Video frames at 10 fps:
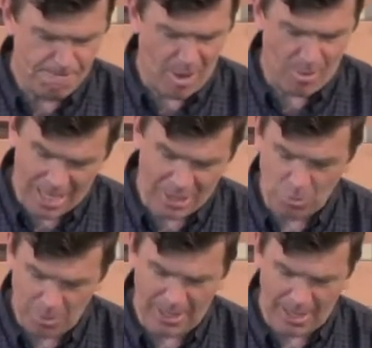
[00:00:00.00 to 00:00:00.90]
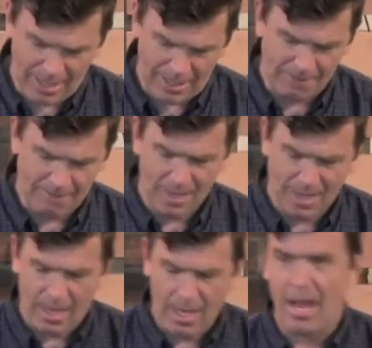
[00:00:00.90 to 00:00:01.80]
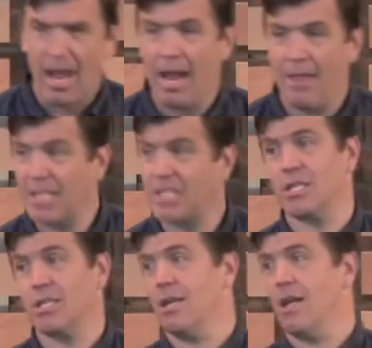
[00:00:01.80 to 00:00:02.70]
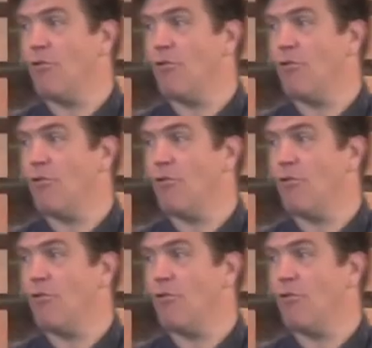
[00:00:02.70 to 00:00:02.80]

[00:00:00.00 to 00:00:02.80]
I mean, that's humiliating. And that's a